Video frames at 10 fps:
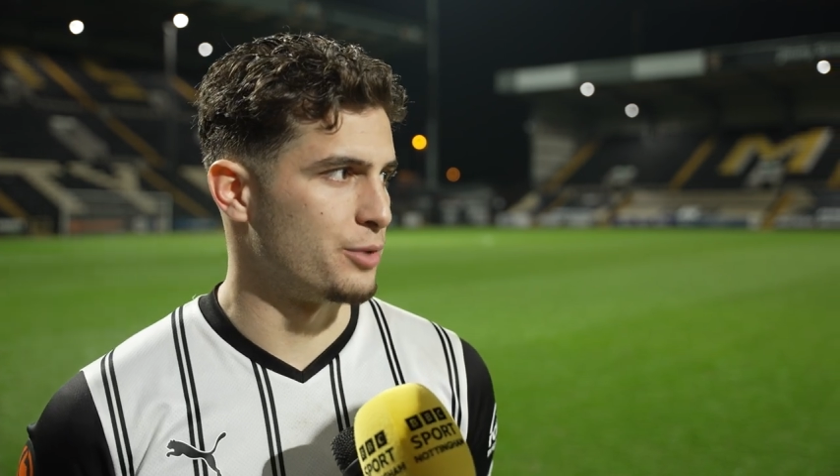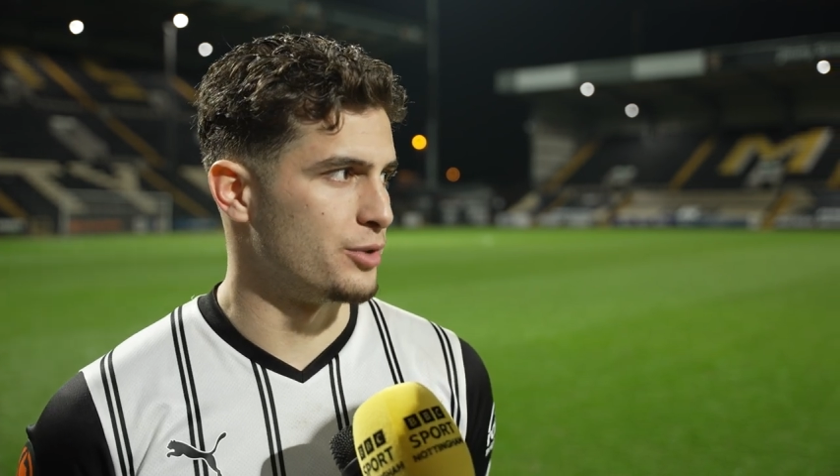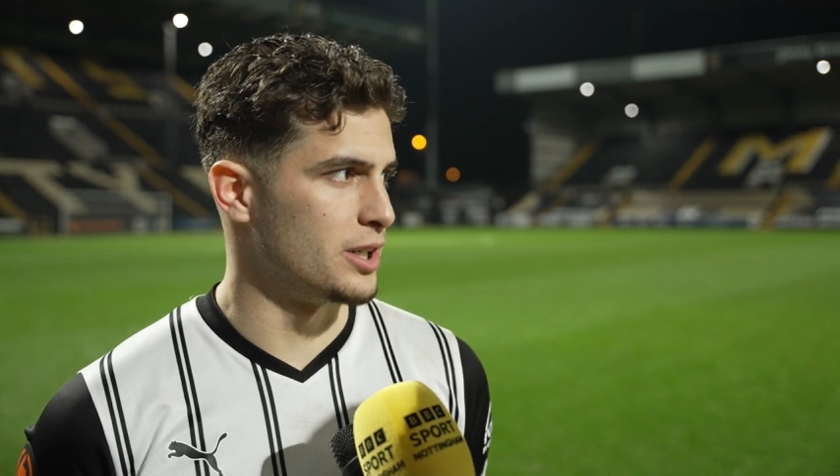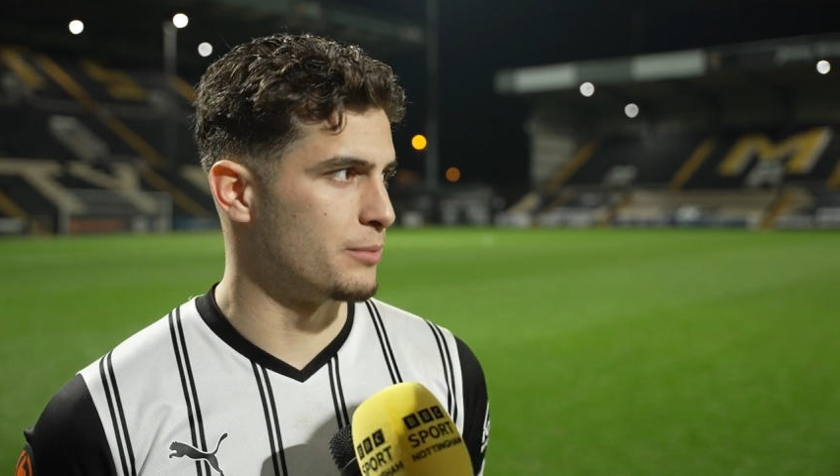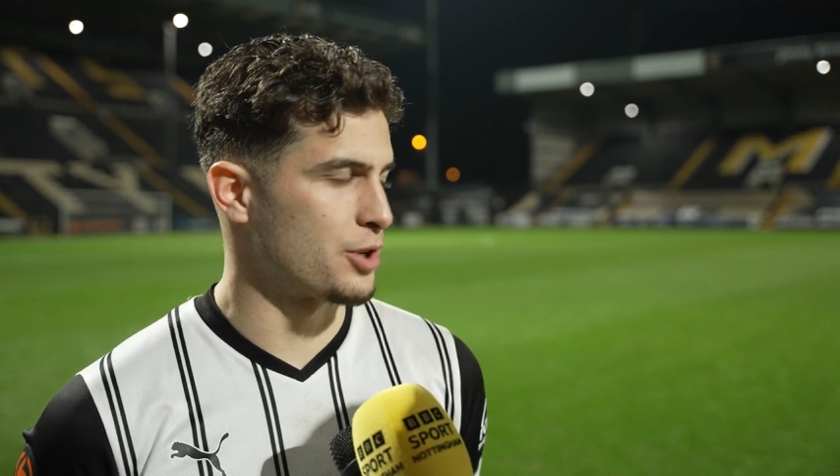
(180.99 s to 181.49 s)

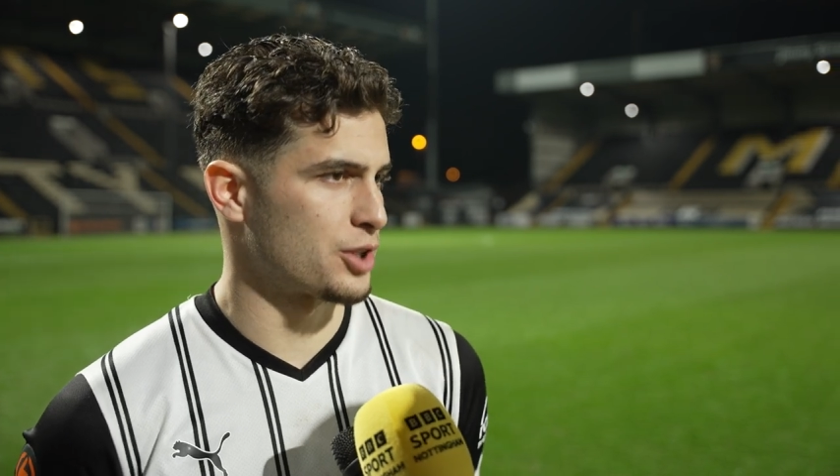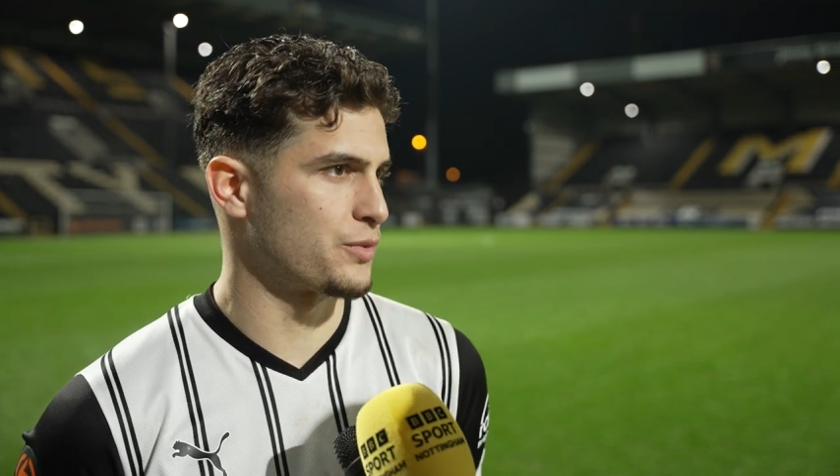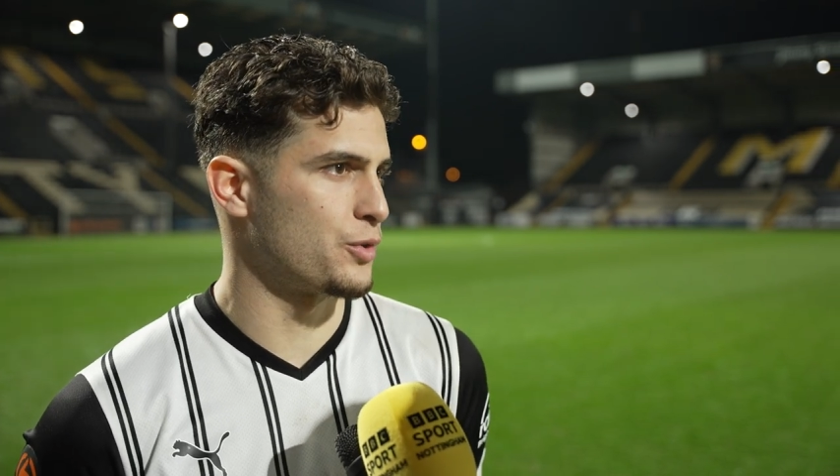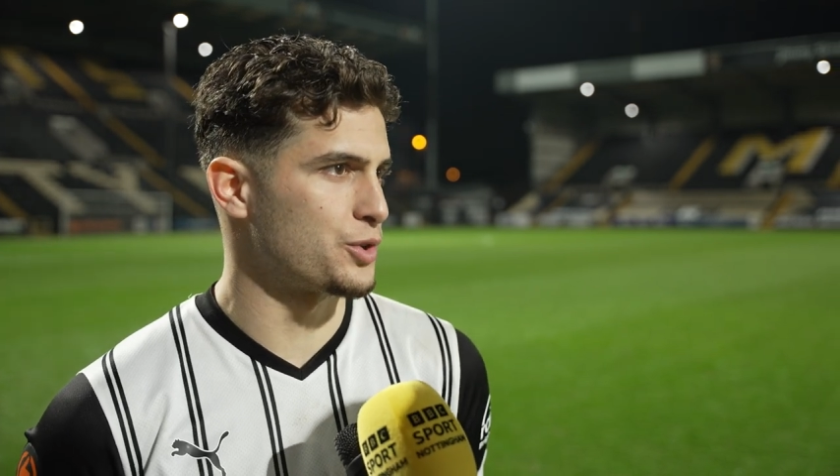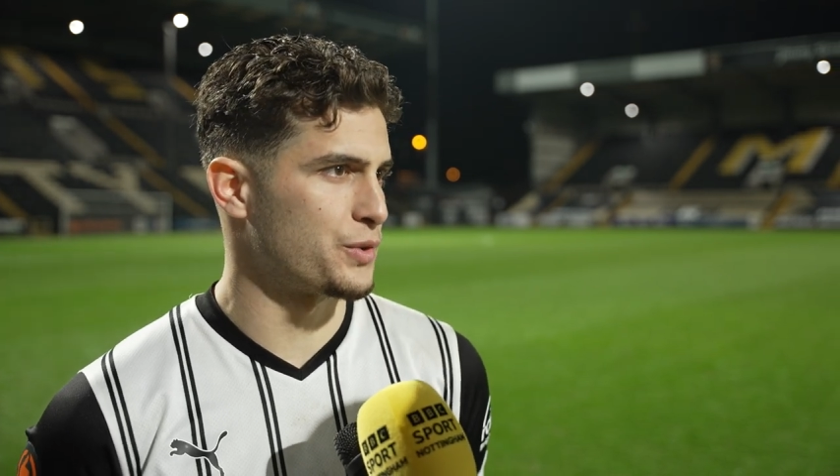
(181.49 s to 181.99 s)
really, because,
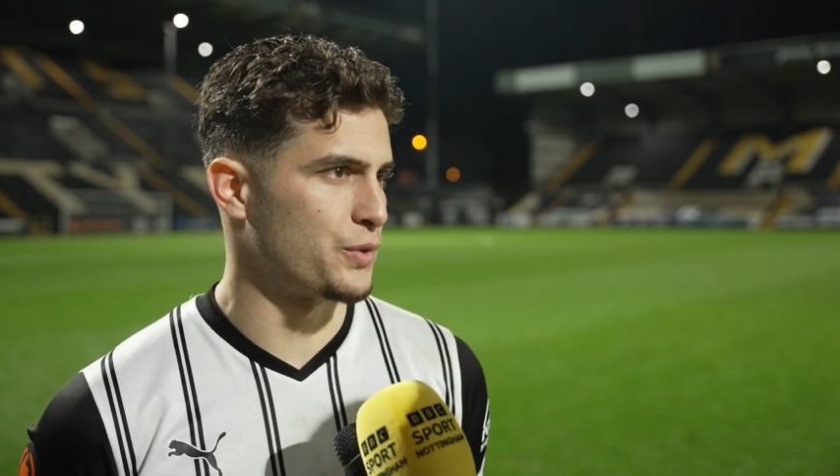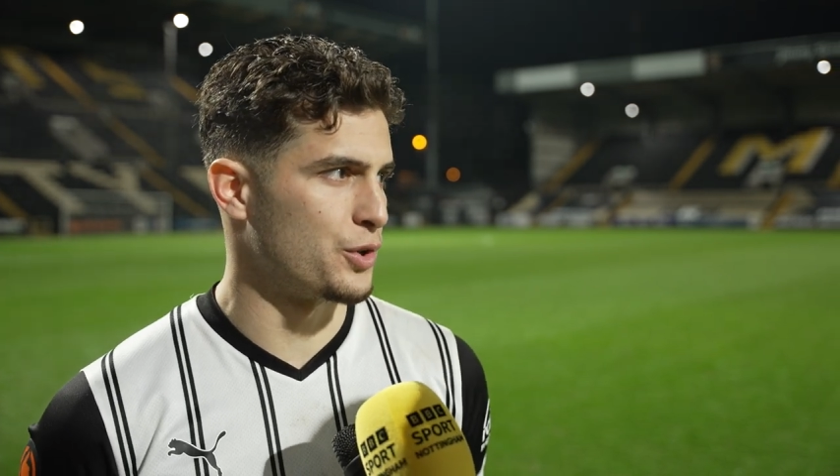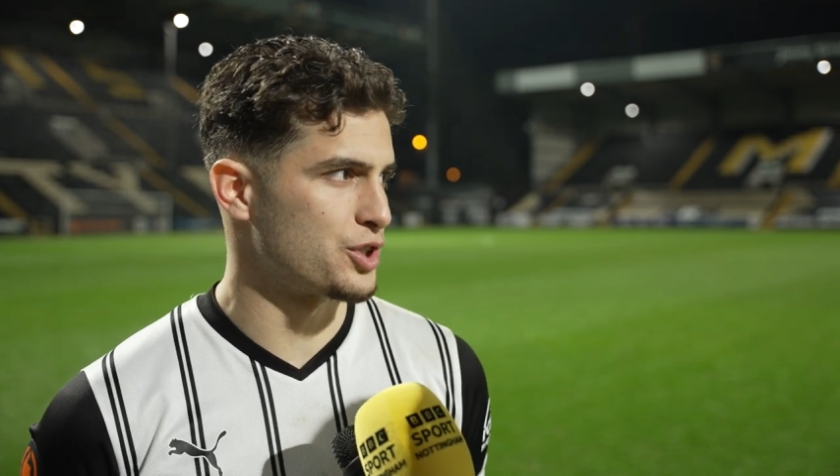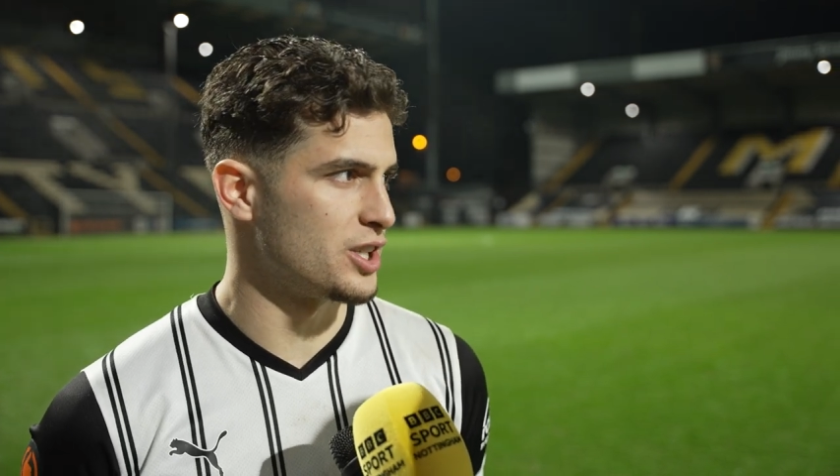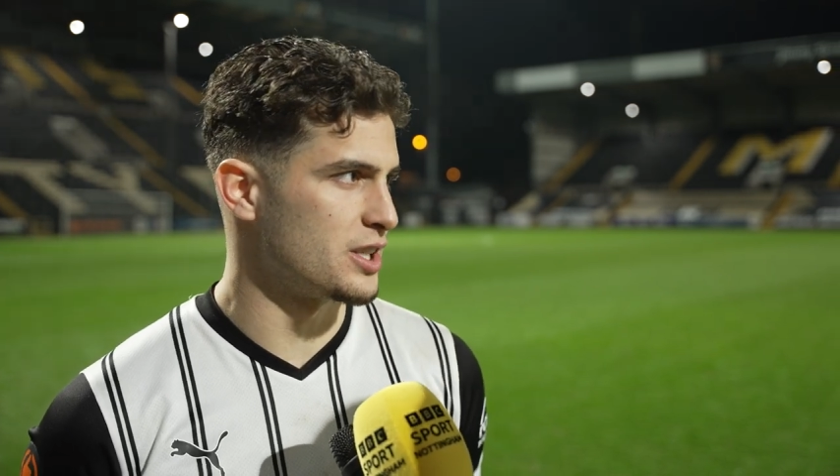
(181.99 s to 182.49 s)
of course, the
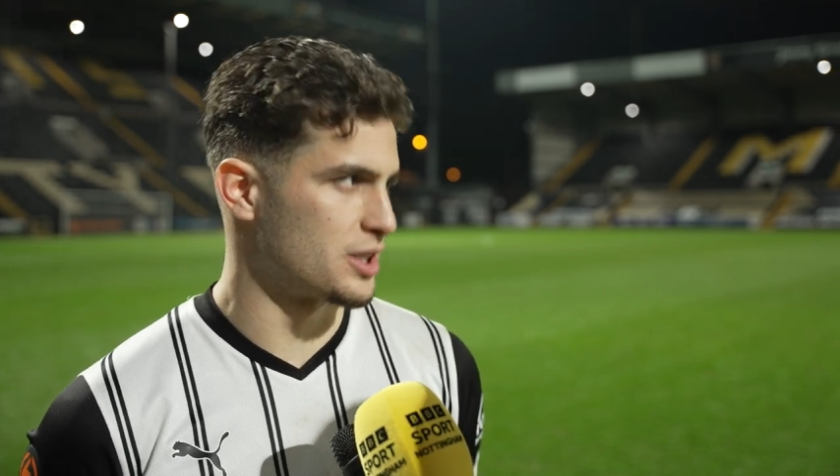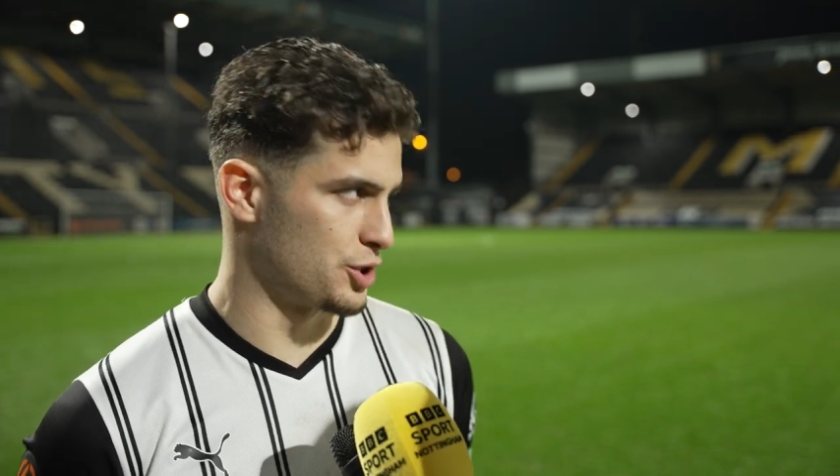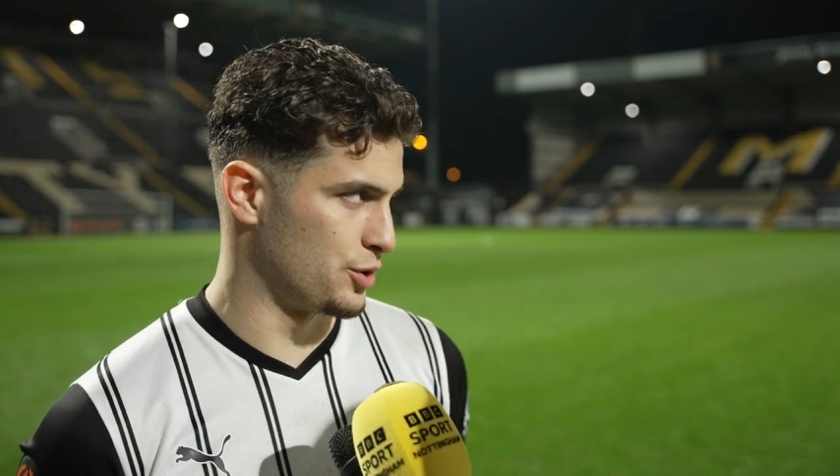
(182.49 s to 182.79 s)
first season,